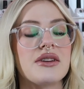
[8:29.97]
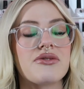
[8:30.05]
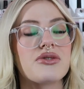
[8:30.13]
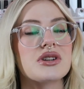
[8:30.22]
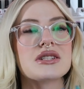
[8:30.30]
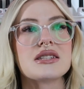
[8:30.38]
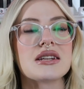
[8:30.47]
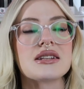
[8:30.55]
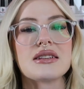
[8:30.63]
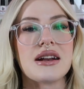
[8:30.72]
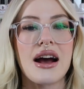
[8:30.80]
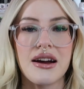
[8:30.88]
for
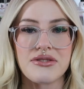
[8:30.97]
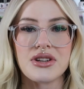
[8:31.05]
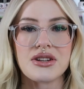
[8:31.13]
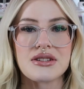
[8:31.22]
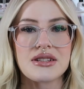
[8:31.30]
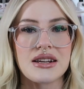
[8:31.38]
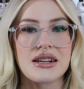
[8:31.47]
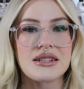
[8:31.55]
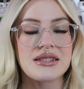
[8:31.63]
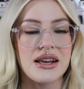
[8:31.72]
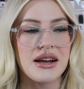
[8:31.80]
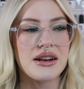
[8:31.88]
6.5 years, like I
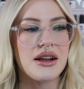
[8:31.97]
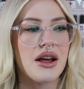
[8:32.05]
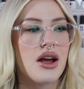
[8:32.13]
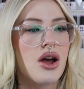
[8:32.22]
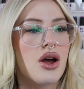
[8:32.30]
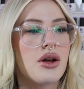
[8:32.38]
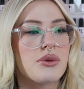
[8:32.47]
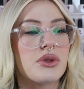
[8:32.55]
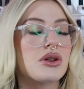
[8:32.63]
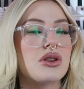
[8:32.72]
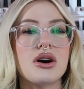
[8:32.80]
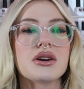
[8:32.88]
said.
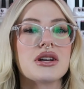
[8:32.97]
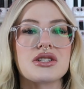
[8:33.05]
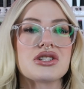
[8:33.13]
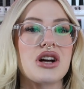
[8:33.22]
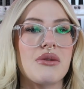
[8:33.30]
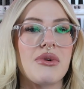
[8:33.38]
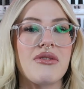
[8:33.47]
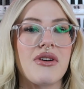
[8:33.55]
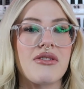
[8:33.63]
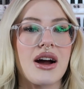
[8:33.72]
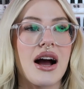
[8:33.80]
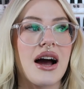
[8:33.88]
The longest job I've
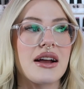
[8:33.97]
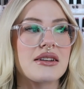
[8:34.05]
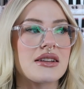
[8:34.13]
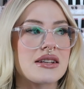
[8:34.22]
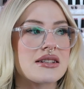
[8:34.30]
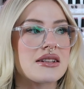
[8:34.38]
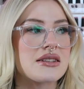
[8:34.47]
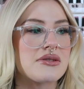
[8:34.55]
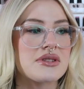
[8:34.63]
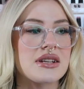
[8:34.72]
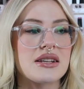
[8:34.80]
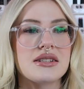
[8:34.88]
ever had. Like, since I
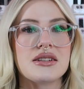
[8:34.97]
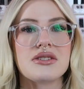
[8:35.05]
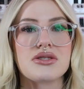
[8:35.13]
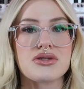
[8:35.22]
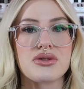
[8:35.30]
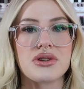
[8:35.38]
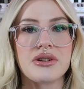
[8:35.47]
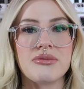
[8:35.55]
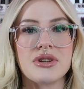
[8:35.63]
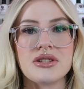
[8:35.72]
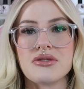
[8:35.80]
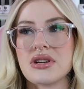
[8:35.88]
was 18 years old, I've
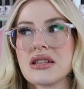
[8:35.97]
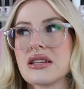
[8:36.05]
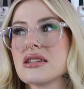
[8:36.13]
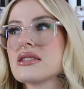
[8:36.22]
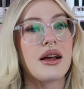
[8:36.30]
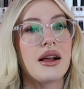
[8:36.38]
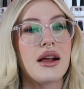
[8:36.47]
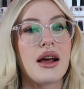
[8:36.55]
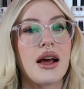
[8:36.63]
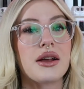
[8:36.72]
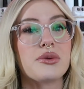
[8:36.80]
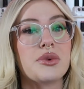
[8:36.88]
been doing this.
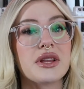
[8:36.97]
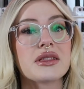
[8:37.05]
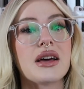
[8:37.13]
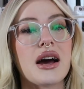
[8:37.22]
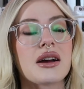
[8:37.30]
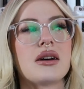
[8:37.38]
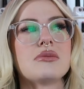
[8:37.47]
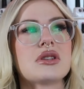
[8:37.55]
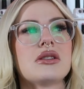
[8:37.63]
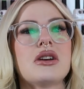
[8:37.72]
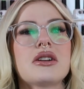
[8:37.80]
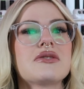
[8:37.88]
And with that comes
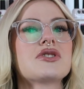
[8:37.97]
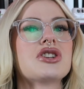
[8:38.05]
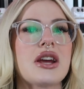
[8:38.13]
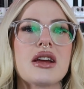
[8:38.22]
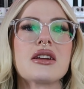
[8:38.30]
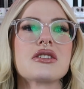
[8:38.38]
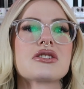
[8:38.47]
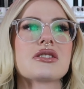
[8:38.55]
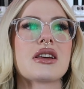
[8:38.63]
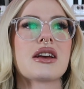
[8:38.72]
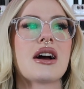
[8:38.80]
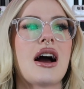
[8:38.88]
a lot of change.
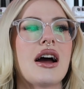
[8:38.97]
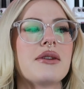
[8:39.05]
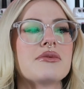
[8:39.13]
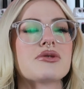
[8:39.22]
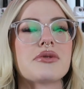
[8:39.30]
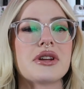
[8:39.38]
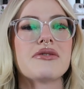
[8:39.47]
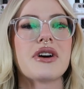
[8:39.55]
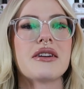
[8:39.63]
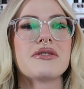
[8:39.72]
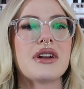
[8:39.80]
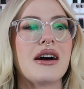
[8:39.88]
Like, I'm
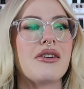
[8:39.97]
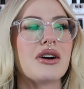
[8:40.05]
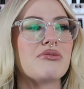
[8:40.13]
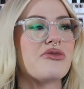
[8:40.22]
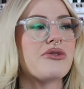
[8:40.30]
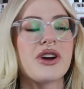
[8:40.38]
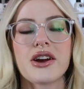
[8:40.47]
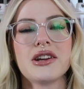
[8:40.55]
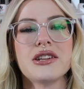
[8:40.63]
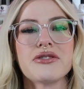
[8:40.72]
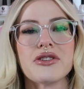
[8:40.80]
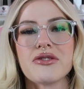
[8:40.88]
25 now. I'm
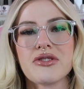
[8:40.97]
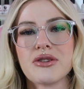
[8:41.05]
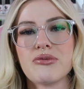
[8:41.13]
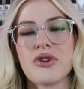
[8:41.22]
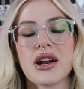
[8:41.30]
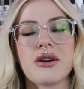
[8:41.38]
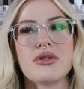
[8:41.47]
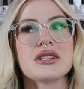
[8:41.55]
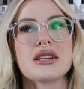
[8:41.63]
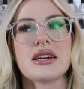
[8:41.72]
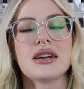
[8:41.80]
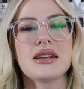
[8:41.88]
very different from what I
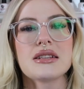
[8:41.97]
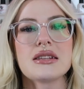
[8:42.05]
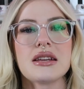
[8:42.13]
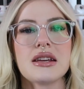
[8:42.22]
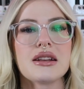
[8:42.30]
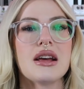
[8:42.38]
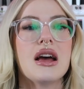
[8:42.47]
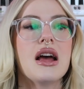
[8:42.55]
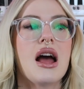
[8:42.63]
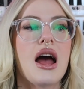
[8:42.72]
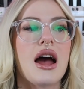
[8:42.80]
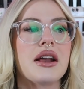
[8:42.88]
was at 18.
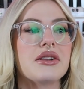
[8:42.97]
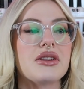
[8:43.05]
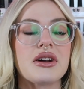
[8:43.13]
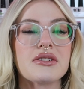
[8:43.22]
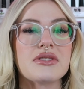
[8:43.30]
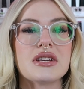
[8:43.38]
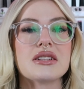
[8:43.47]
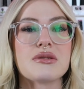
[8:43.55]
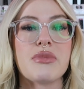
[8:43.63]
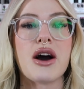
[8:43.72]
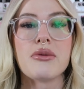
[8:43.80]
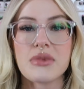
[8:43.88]
And a lot of things
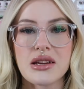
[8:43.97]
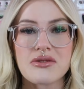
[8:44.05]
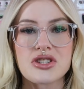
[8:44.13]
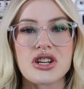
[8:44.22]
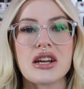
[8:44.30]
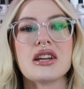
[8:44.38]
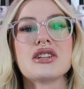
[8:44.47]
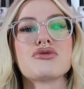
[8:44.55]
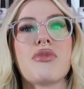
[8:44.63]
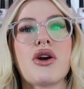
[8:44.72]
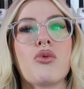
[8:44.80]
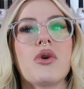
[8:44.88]
about me have
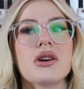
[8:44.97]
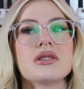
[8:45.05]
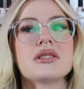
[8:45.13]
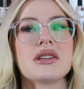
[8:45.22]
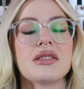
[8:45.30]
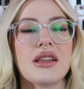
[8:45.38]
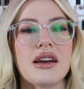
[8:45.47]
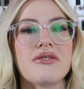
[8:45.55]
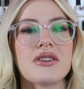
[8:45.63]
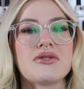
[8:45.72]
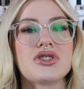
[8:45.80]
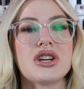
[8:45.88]
changed. My wants in life
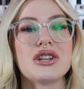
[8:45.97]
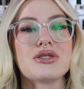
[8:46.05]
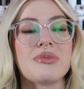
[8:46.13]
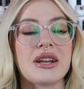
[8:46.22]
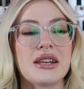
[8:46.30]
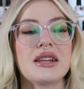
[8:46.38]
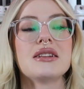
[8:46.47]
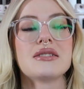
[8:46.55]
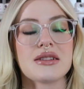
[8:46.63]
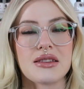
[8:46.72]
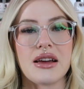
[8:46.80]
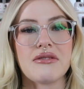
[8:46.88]
have changed. My
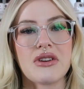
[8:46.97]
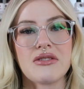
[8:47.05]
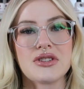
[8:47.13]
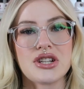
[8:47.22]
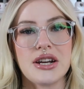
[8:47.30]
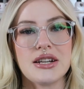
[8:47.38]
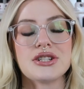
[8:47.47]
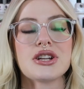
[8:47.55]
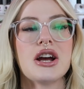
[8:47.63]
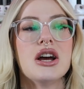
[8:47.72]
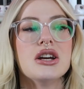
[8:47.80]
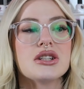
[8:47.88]
needs in life have changed.
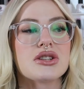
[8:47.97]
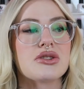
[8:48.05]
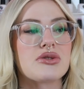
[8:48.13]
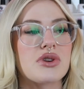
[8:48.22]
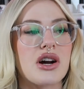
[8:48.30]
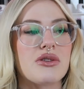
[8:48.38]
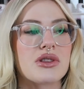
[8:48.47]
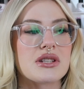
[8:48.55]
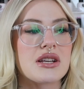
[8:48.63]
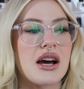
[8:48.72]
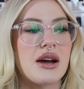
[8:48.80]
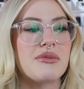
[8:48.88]
So throughout the
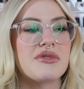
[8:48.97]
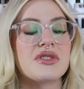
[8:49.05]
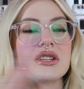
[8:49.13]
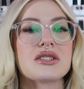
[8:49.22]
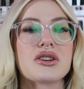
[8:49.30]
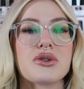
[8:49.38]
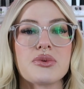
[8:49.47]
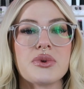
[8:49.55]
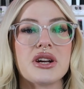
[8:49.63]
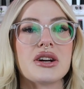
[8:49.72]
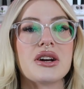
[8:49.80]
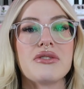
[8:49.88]
time of this
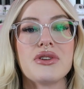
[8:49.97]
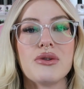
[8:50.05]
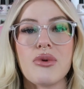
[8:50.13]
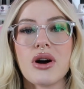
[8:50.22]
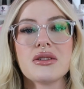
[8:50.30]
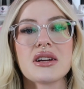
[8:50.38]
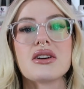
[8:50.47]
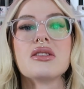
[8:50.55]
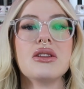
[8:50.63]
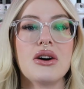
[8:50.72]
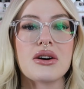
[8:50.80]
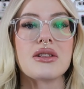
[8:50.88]
career, if you want like a
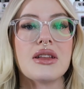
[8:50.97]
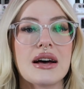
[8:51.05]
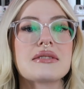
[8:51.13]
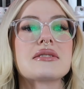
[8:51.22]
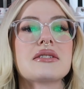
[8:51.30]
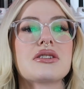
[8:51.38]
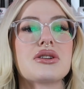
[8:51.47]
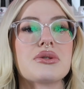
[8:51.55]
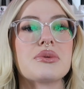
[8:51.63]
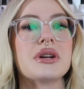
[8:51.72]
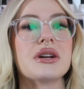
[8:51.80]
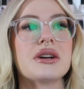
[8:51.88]
long-lasting
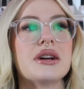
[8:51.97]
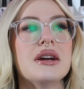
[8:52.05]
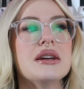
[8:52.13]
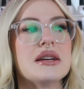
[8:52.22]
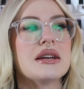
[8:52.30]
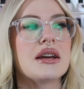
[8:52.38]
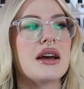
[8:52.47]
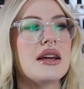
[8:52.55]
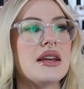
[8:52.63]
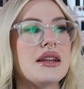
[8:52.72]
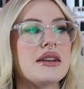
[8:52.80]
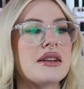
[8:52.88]
career
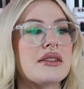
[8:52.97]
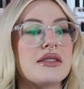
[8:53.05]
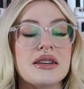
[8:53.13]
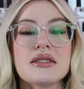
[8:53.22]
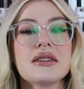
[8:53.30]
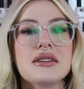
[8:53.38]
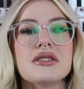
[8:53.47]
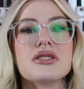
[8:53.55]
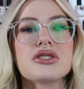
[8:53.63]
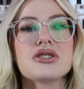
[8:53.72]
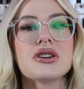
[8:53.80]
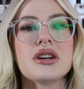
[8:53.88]
in this
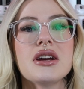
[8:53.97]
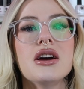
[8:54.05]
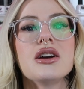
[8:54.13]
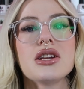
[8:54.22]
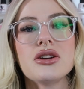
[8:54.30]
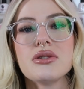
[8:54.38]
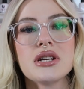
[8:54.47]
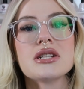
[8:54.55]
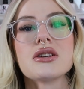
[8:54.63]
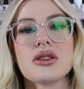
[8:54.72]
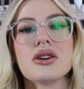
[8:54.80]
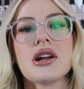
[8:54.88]
industry, you need
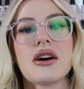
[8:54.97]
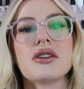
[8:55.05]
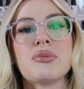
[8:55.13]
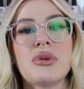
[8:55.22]
to learn how to